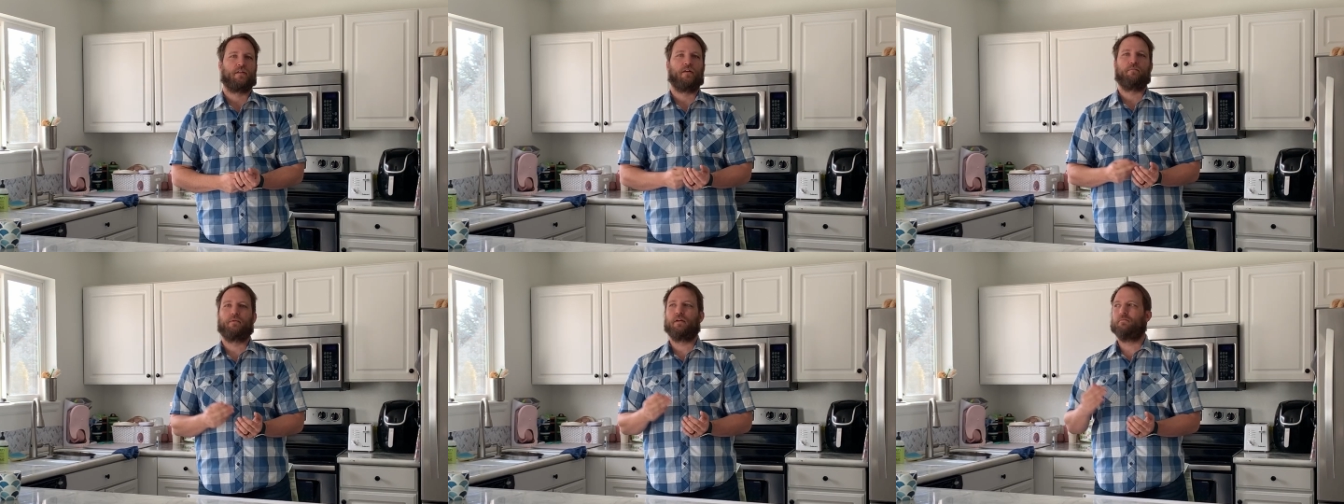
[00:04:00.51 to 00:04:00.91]

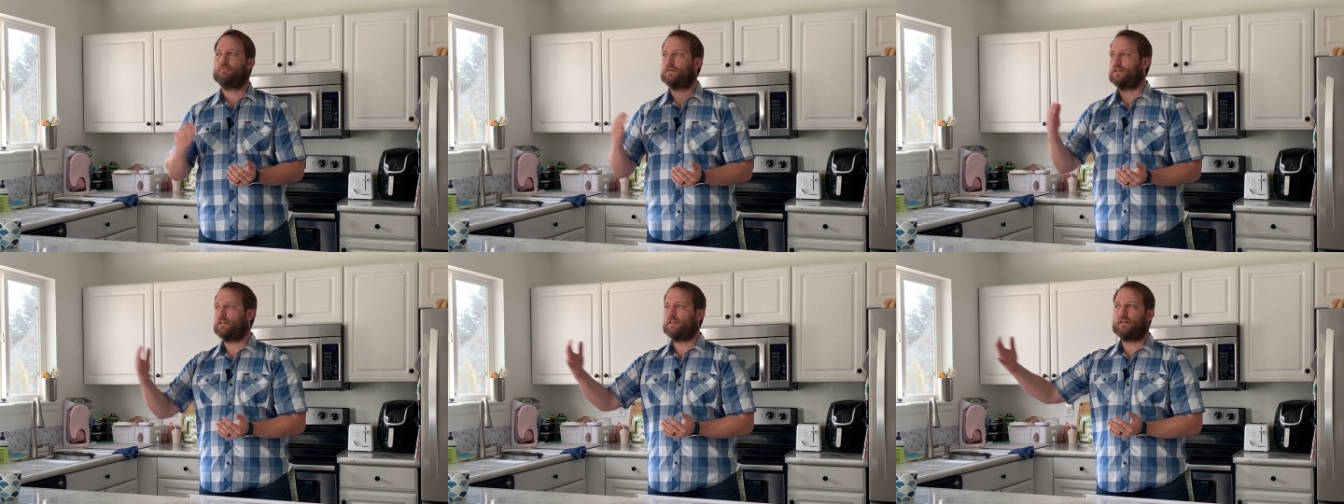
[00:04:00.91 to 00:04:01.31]
Help
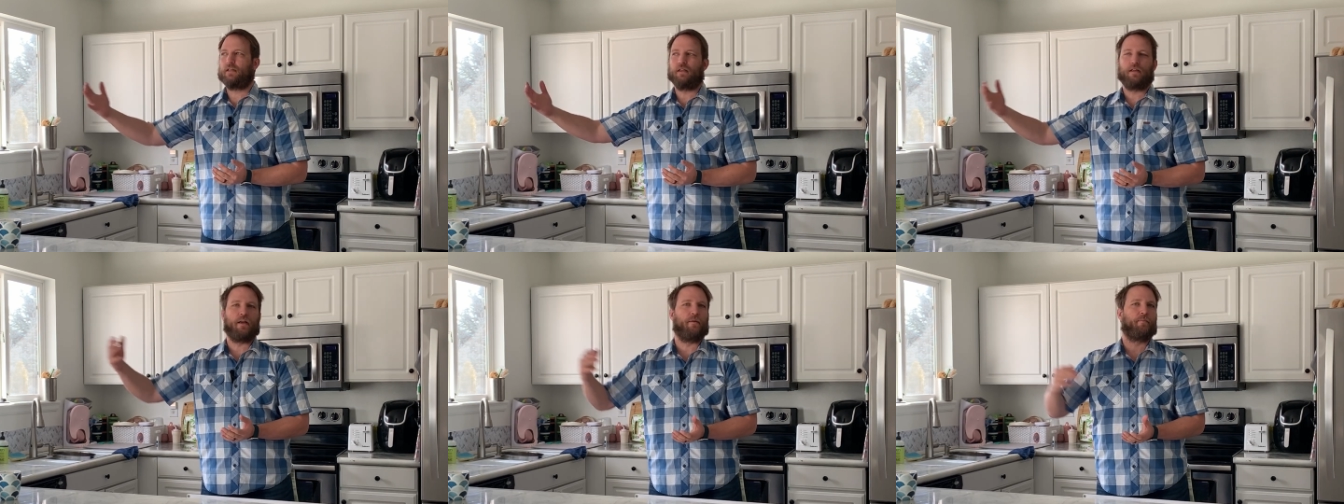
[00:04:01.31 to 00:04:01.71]
them
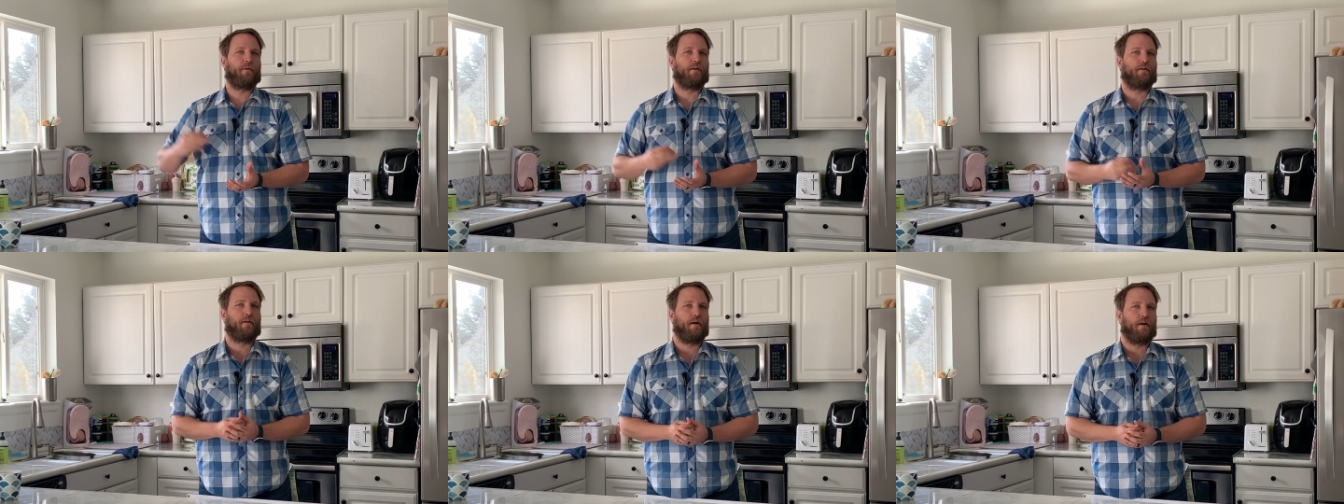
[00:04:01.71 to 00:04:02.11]
dig up
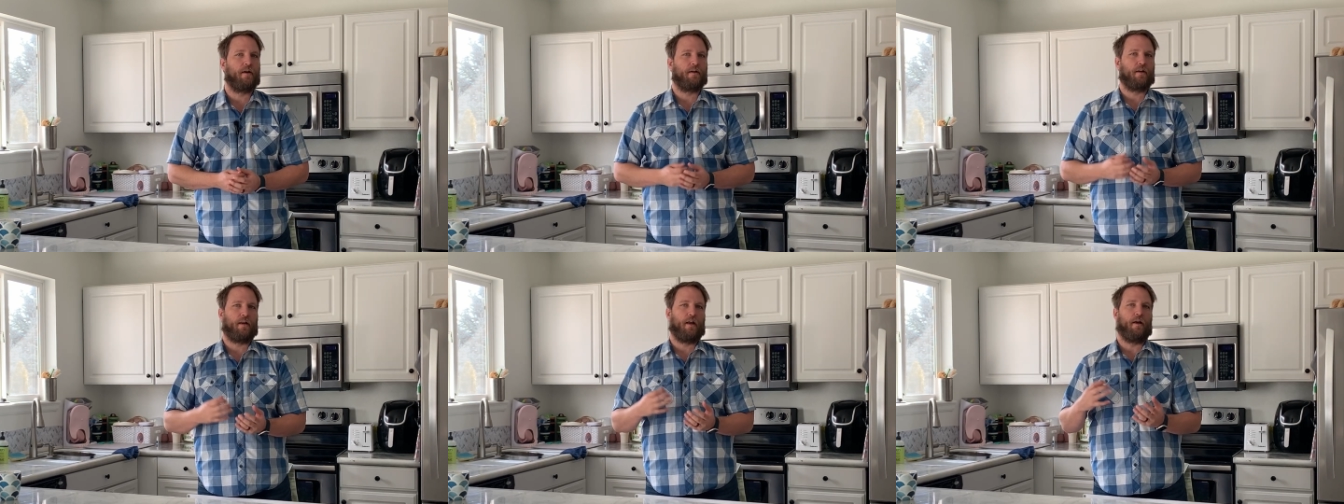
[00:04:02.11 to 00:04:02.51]
their garden.